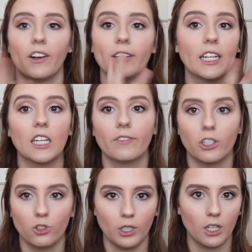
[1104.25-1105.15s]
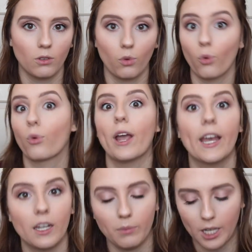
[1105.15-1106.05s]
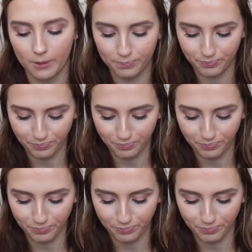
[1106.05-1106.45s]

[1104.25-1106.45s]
found individually, randomly.